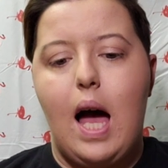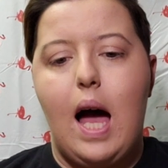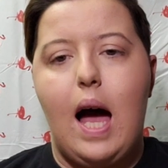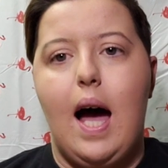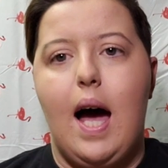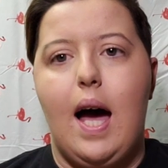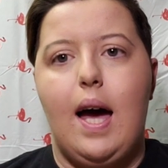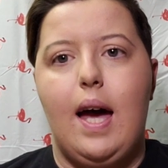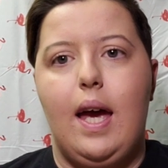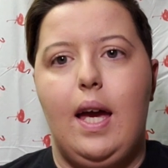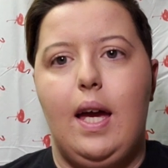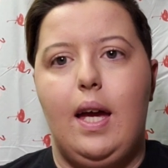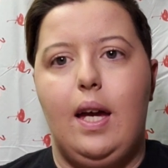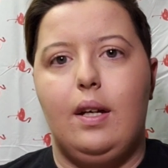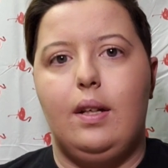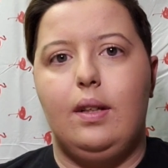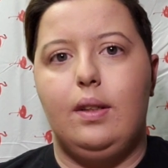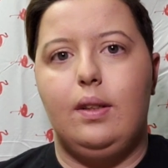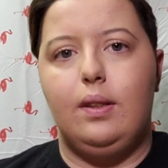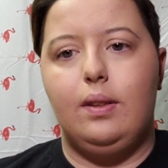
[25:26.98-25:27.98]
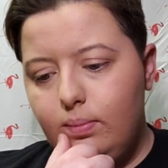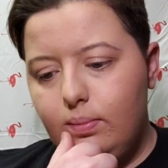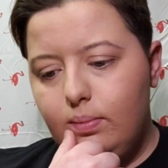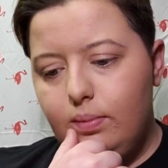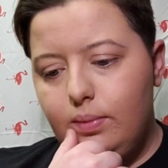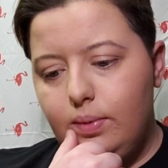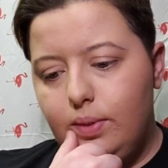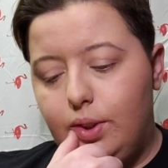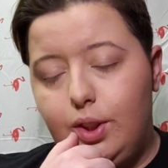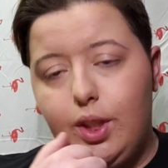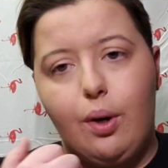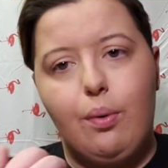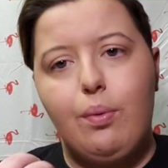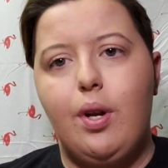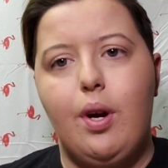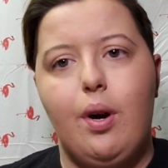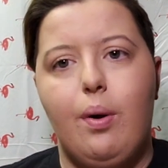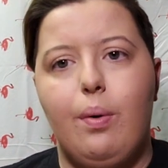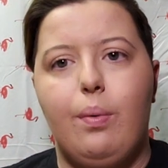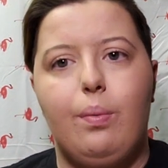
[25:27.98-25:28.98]
I don't
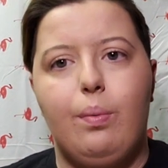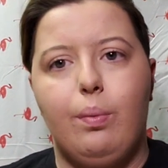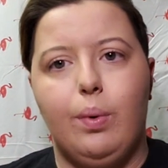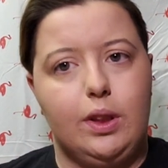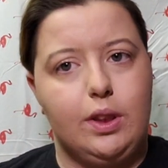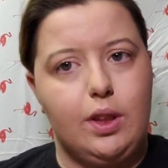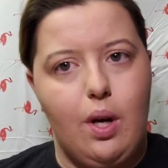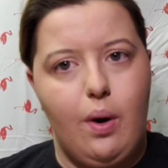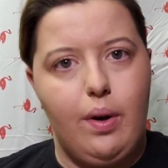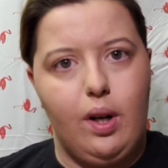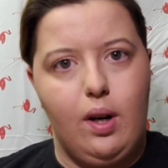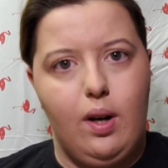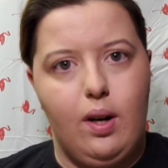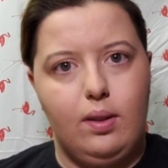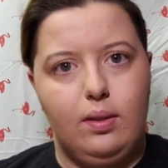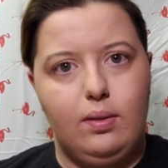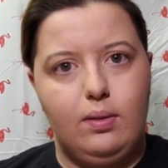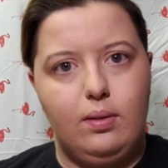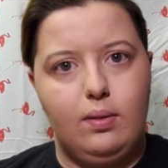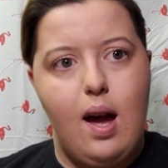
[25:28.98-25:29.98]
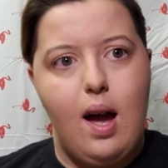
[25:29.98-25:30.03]
know what's going on.